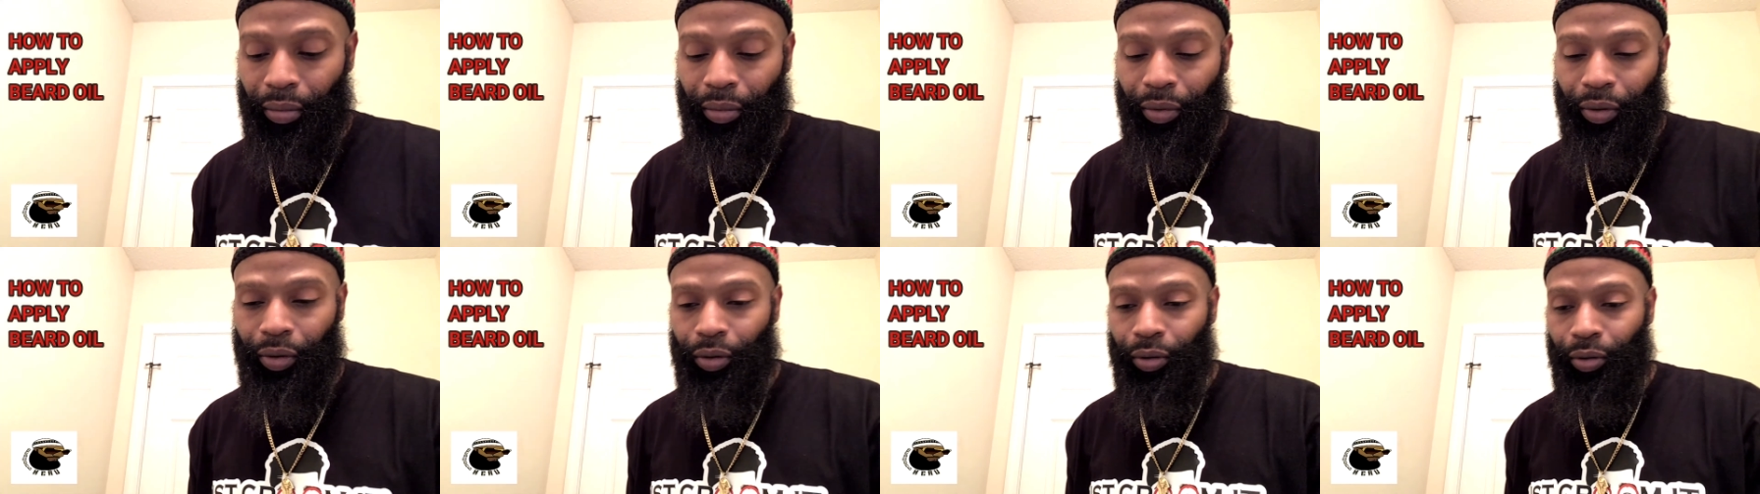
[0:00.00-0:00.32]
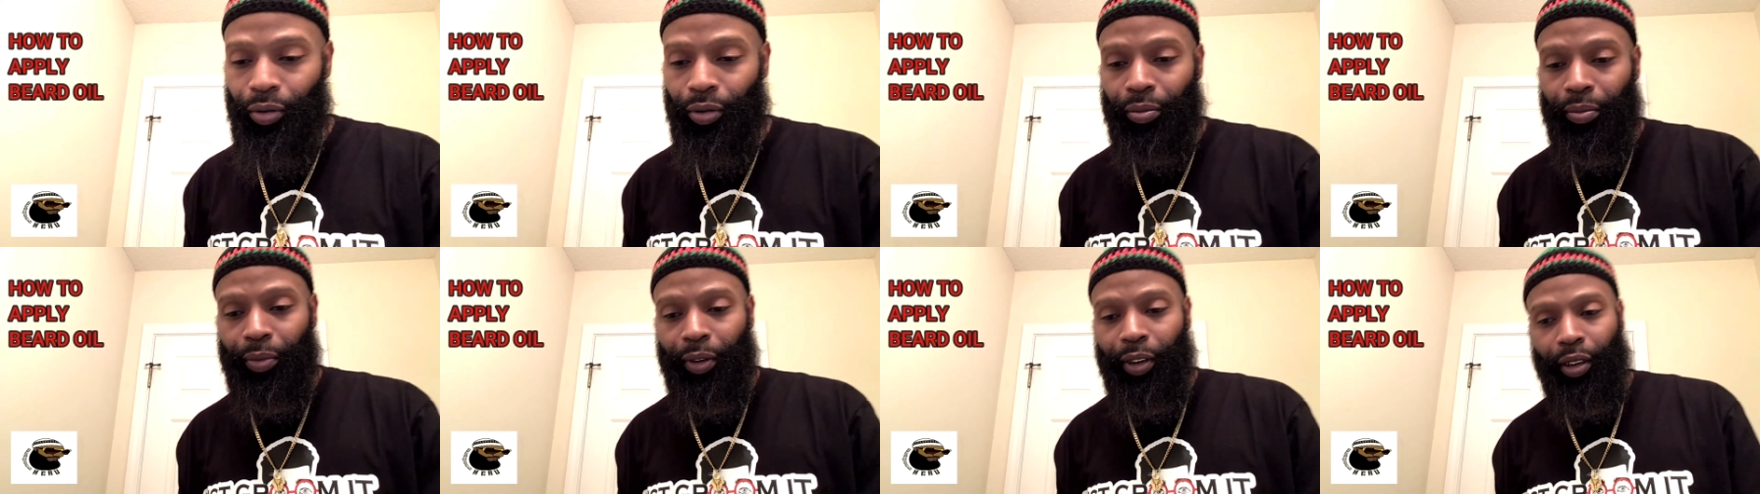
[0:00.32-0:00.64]
gonna
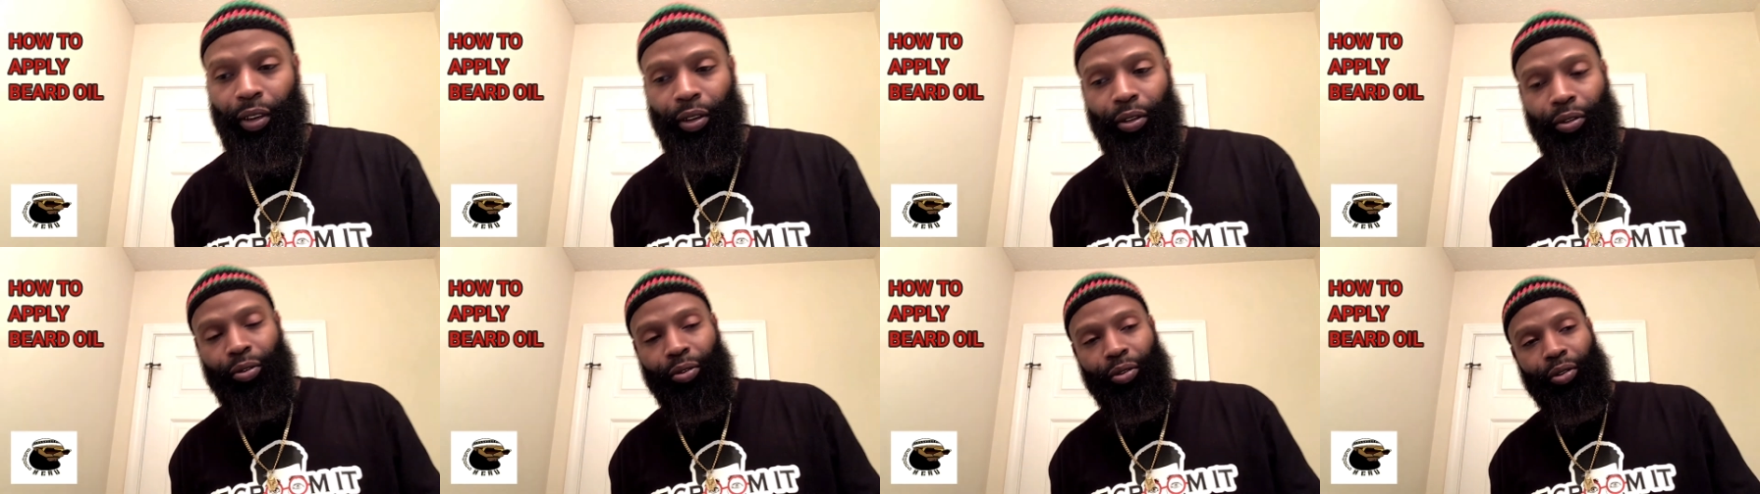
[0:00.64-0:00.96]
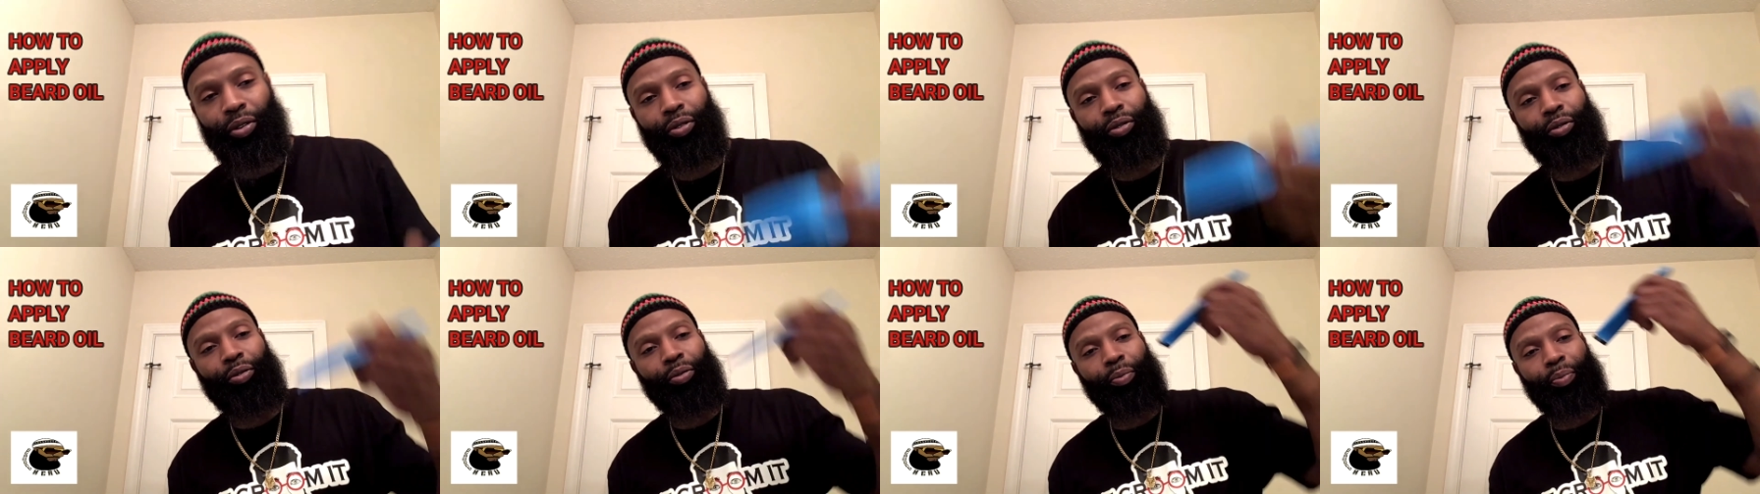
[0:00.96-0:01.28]
use my old
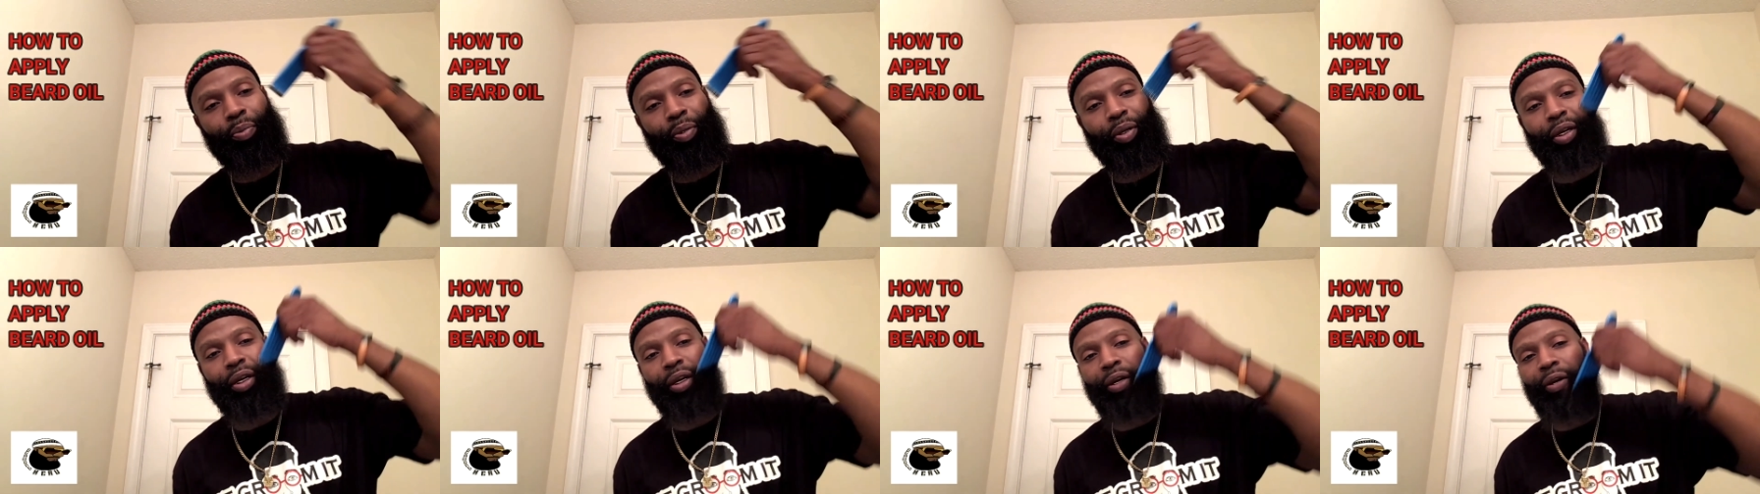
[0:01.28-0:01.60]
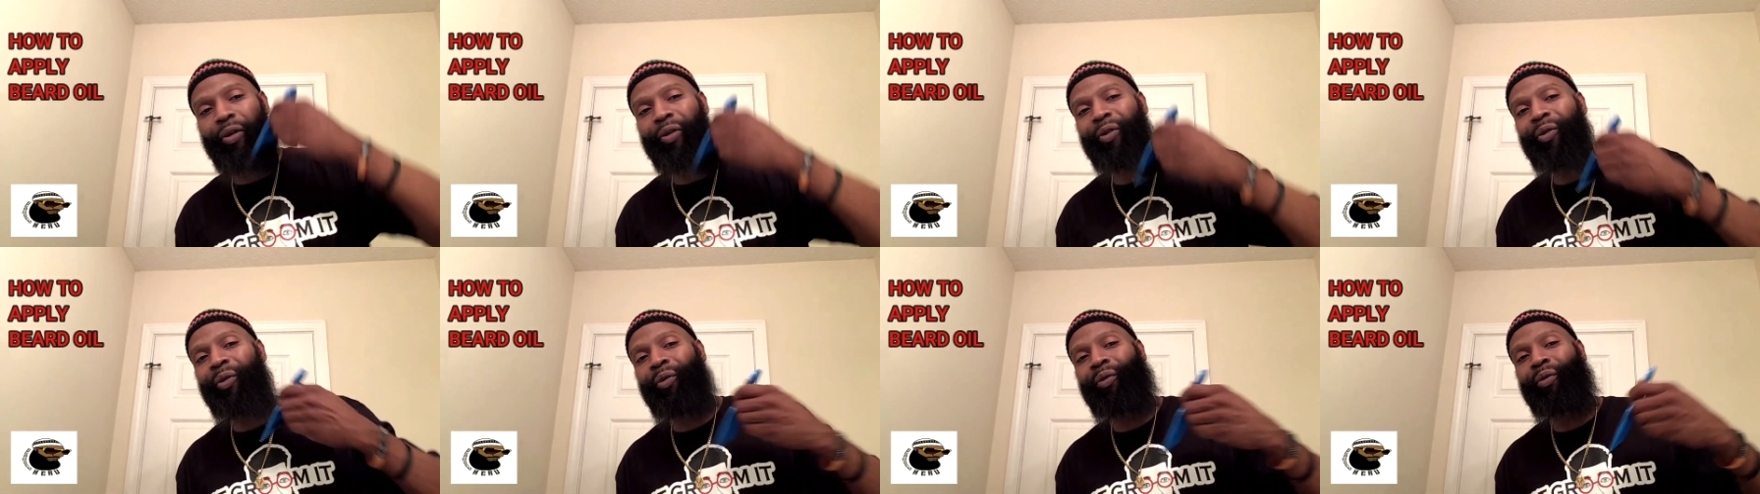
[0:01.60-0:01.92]
school pick.
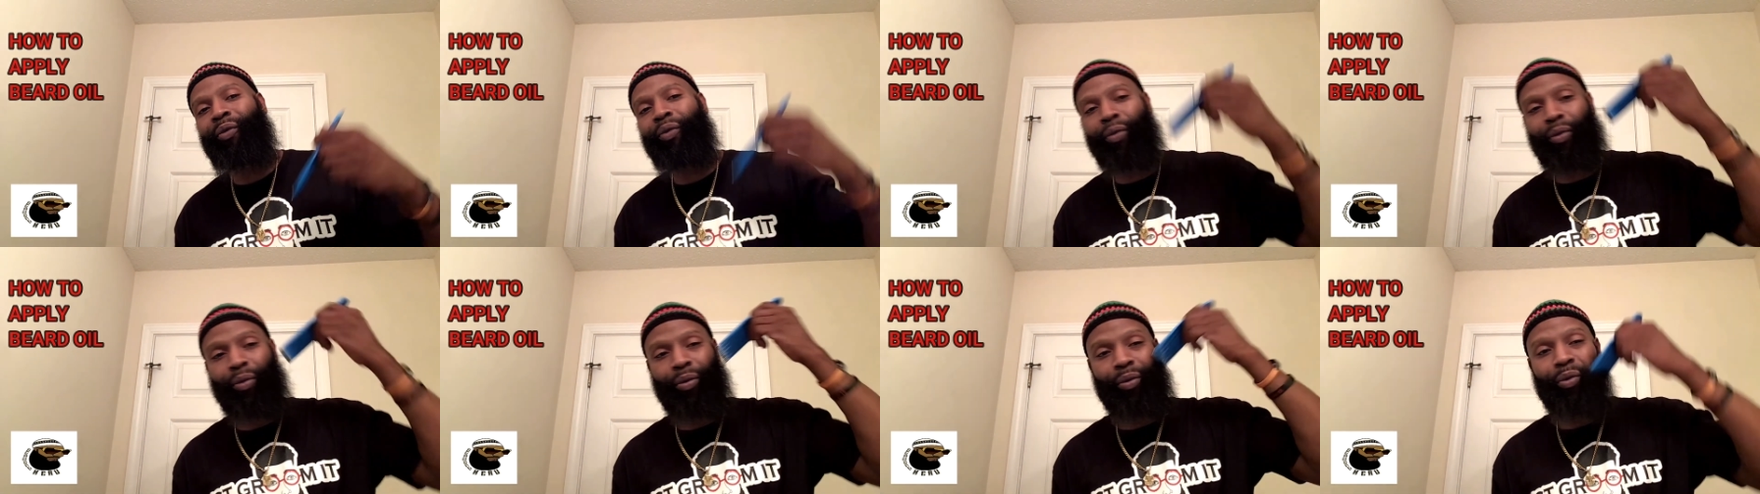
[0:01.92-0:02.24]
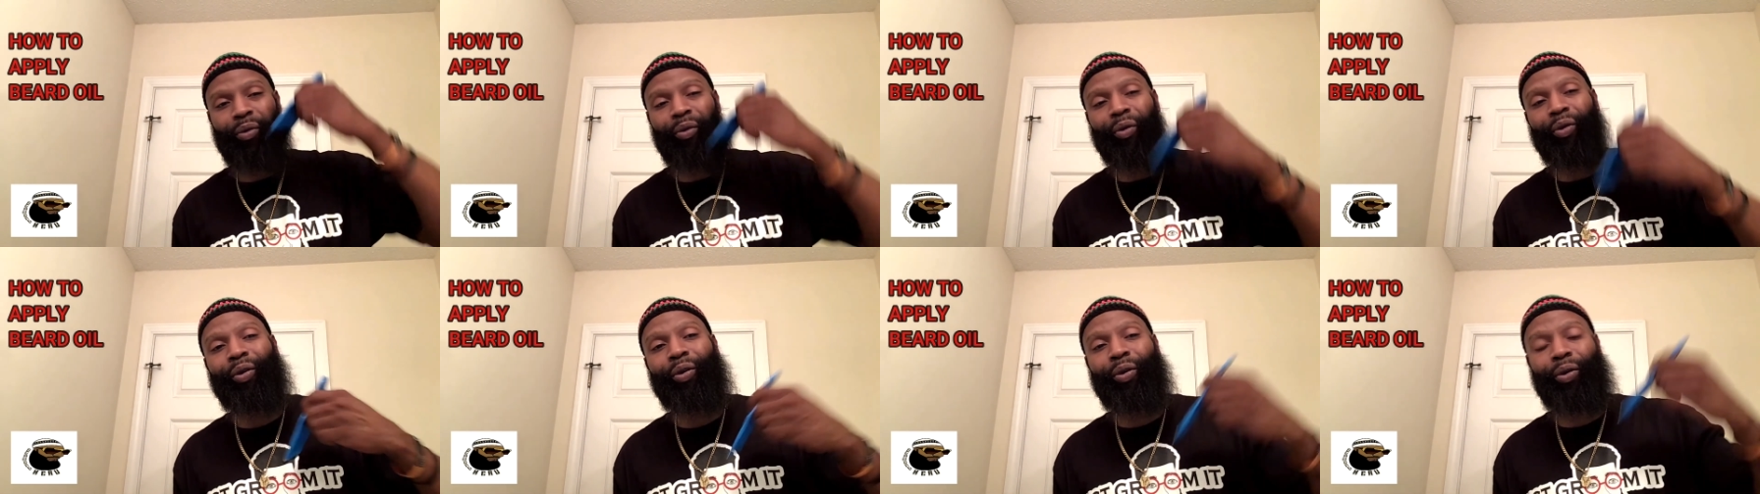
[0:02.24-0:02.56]

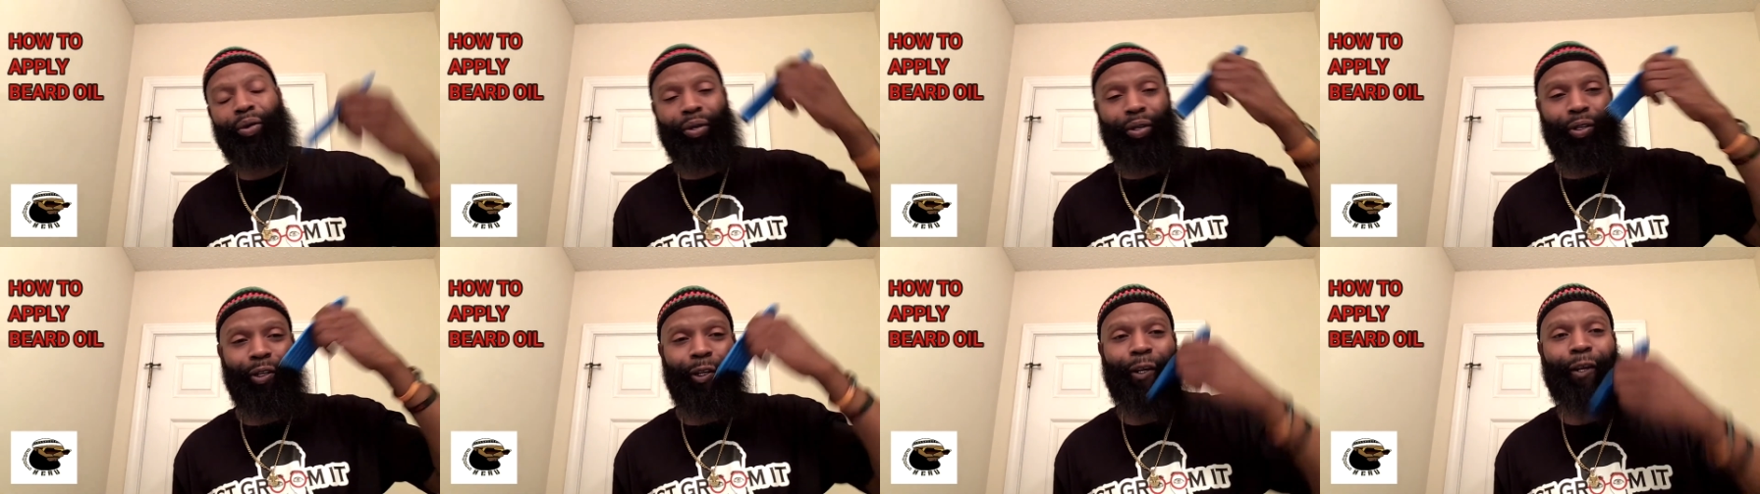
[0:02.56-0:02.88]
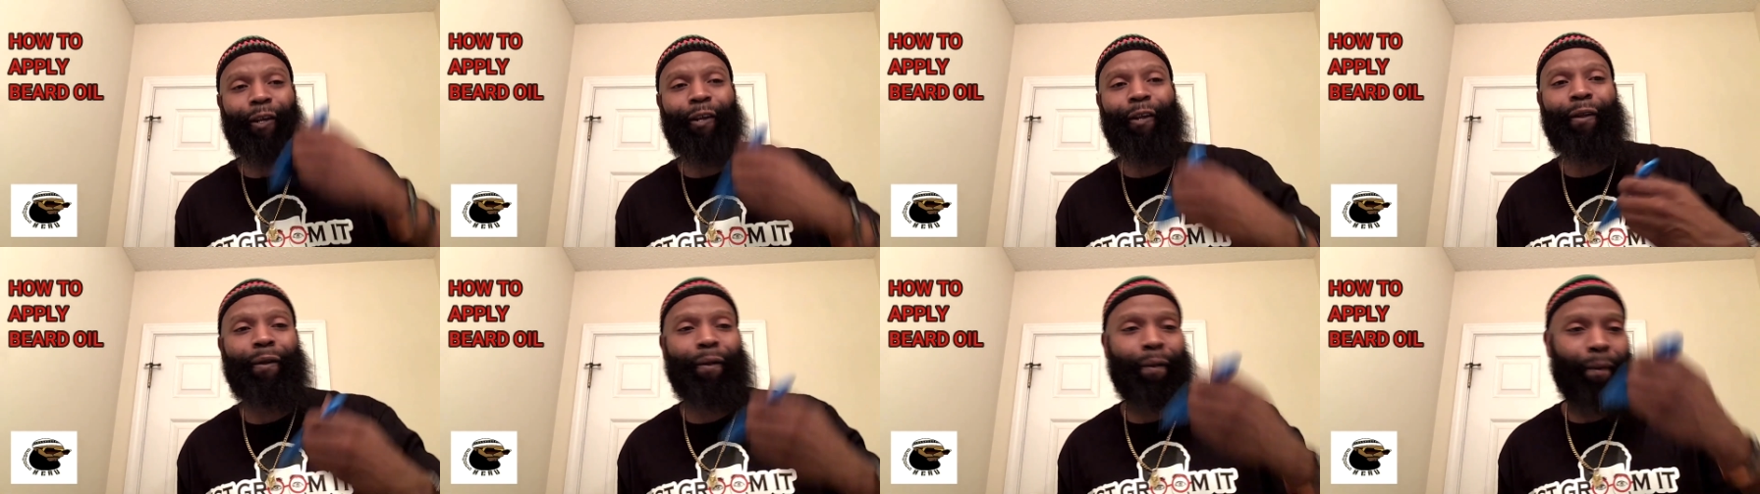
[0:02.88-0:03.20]
You know what
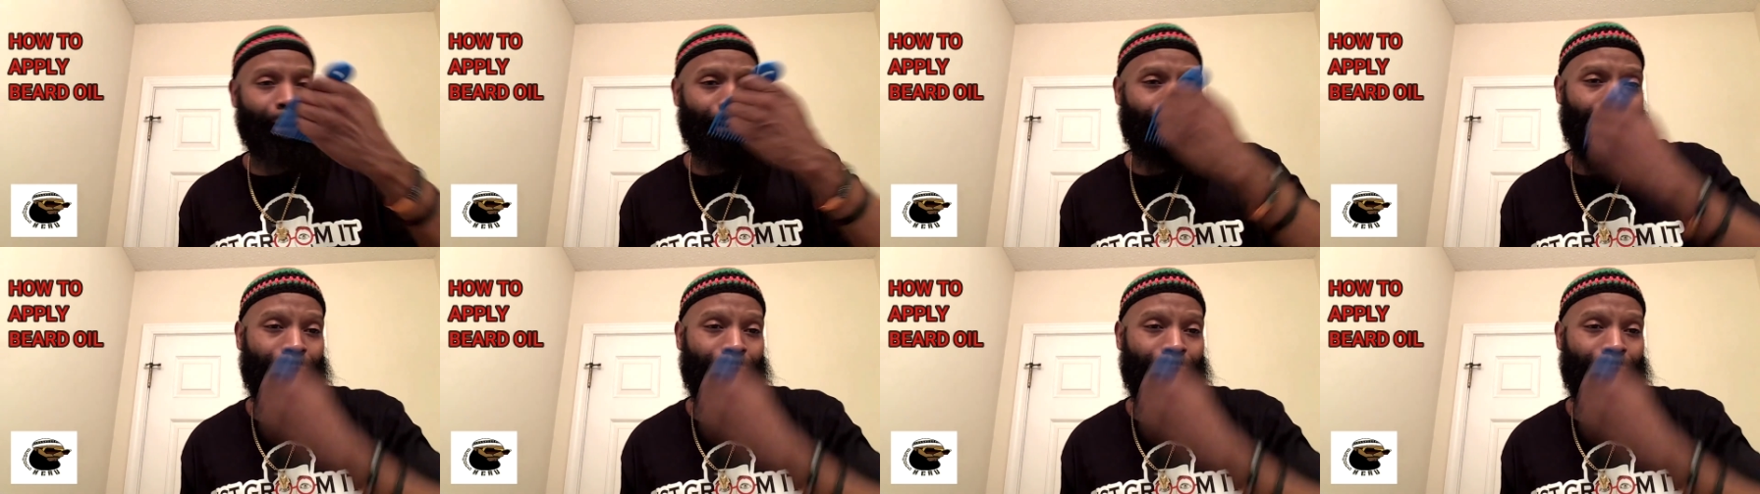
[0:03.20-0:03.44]
I'm saying?